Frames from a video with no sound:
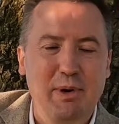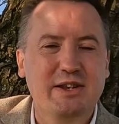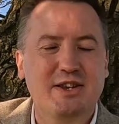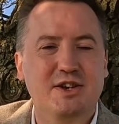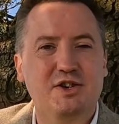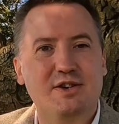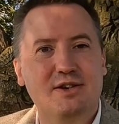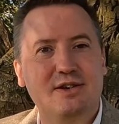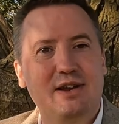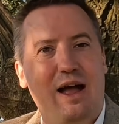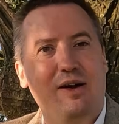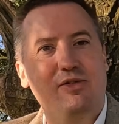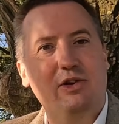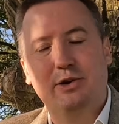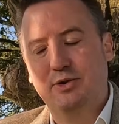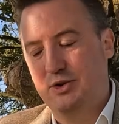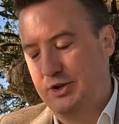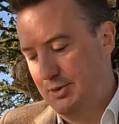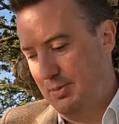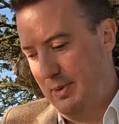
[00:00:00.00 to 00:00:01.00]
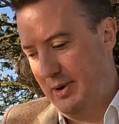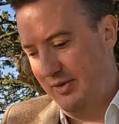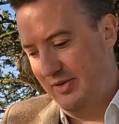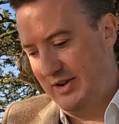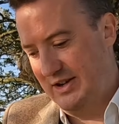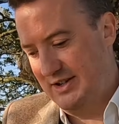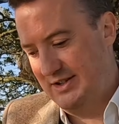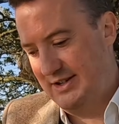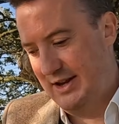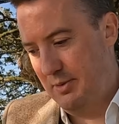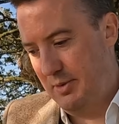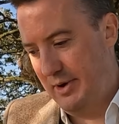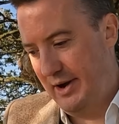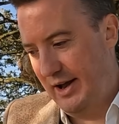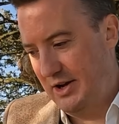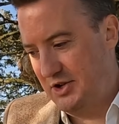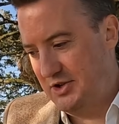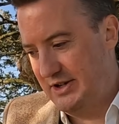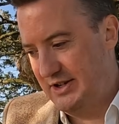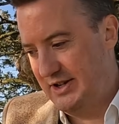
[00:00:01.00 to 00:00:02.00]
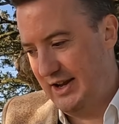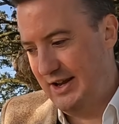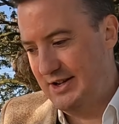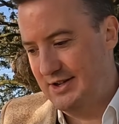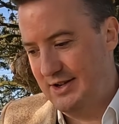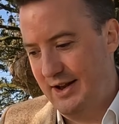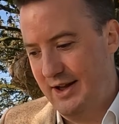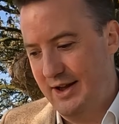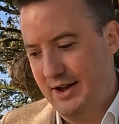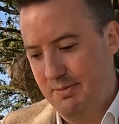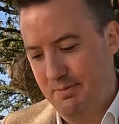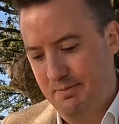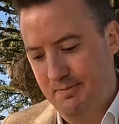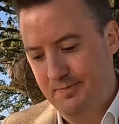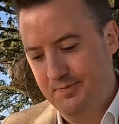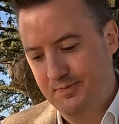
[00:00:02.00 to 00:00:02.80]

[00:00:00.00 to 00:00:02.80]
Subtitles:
Perhaps I should have a little swig of it to see what it actually tastes like